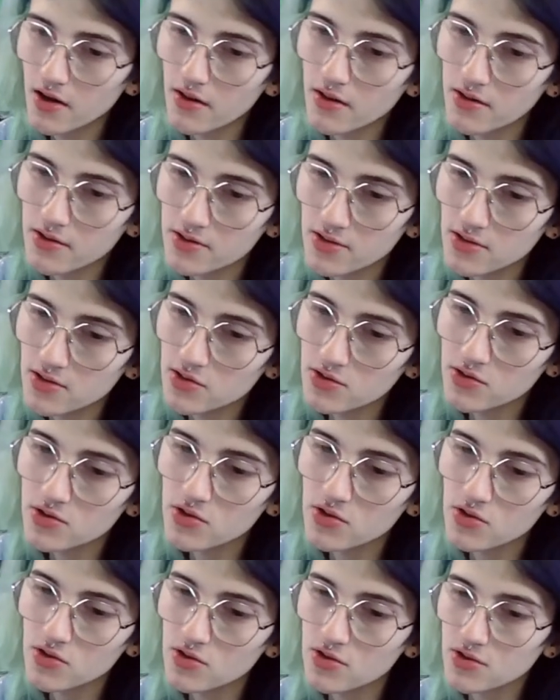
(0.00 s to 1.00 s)
this is
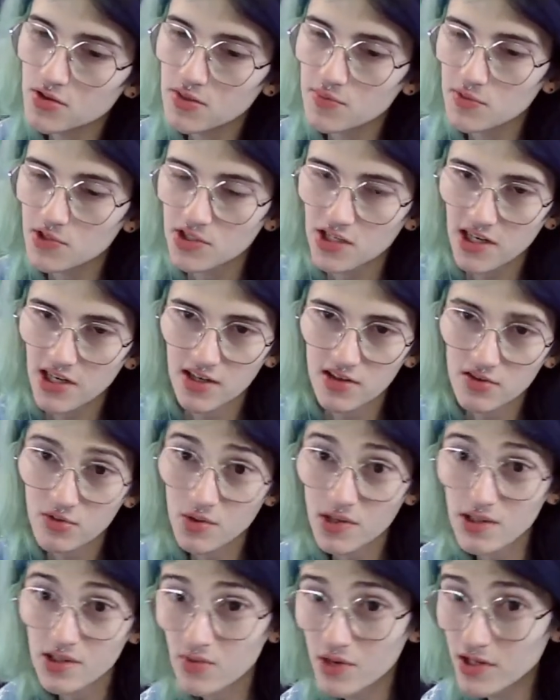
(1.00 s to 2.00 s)
December 2nd,
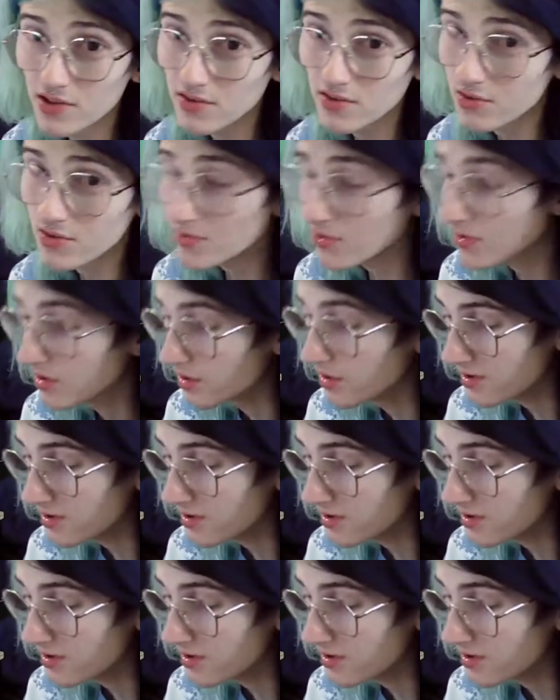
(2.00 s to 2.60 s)
2022.